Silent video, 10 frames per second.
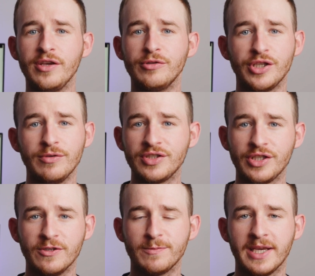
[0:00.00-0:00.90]
you choose to
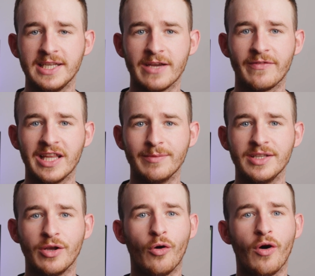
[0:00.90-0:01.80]
use
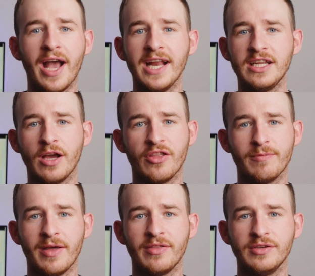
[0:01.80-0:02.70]
PDFelement or any other
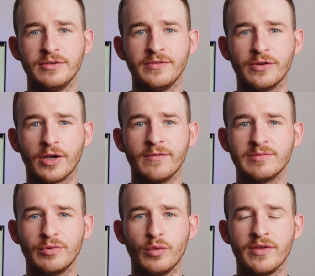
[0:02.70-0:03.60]
method you feel
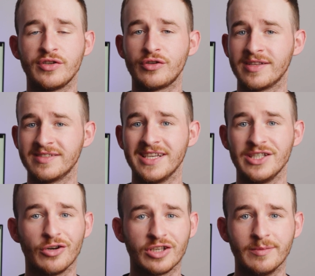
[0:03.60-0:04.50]
comfortable with to
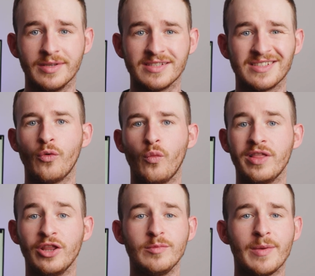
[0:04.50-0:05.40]
translate documents,
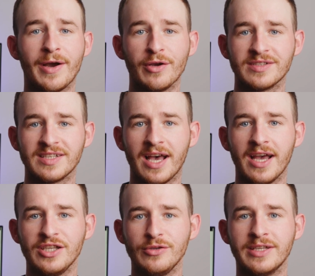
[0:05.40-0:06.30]
with Lumi by your
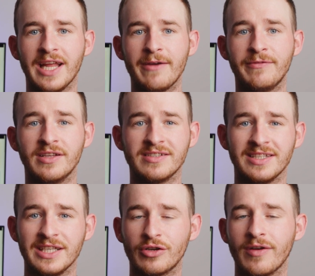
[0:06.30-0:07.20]
side, you can
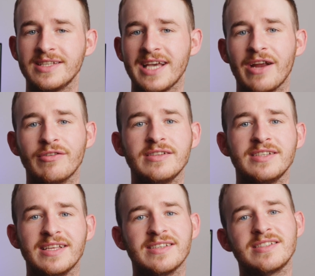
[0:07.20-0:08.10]
effortlessly correct errors
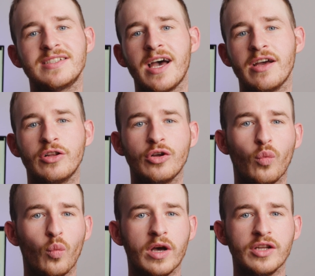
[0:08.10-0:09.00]
in style,
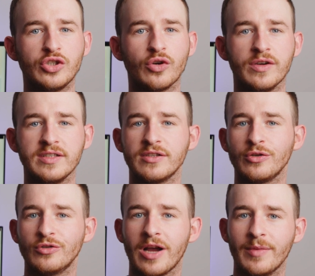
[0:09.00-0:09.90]
word choice,
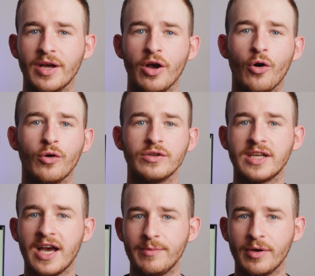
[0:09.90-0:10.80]
grammar, or
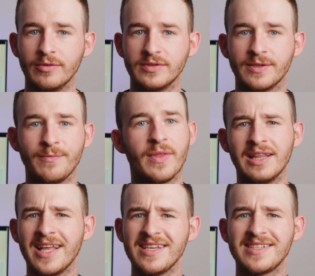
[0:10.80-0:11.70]
typos.
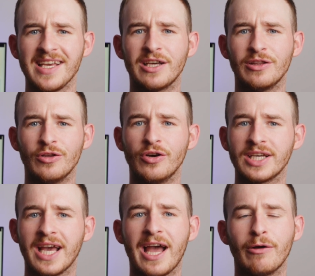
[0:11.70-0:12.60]
Let's take a
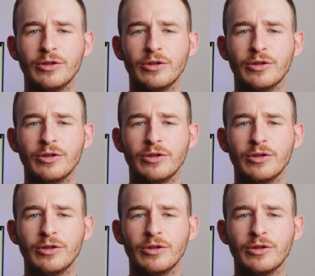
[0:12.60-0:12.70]
look at how